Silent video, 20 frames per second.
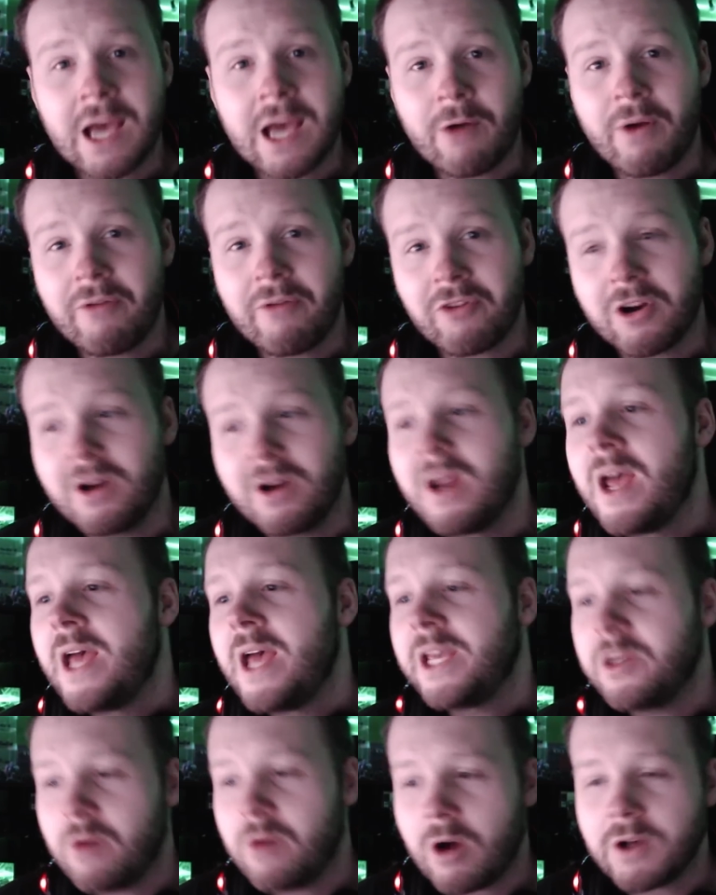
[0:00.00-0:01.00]
However,
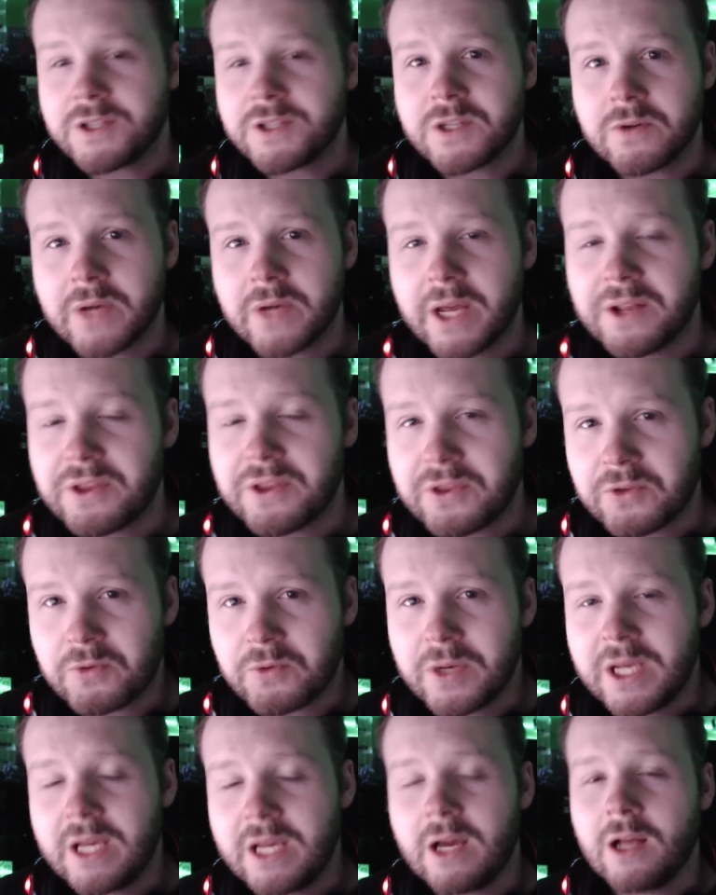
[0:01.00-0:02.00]
you also get
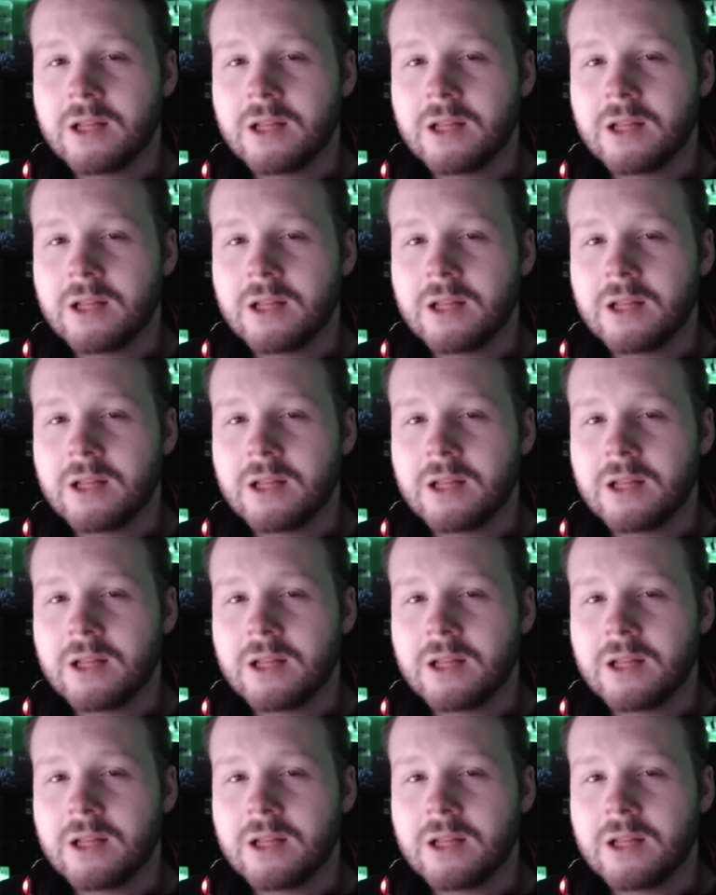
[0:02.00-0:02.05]
three